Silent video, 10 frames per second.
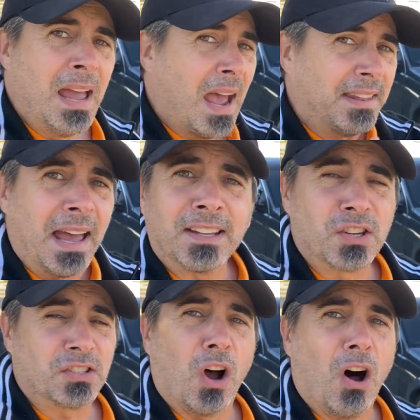and that
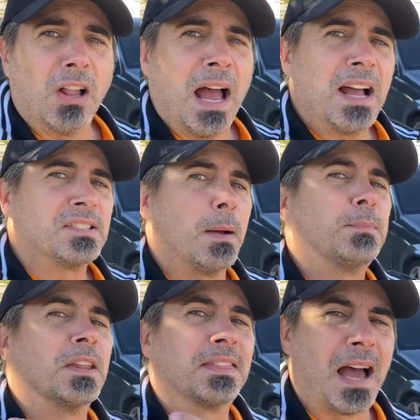just all adds up
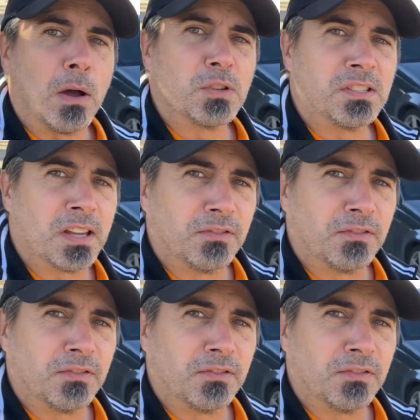to thousands of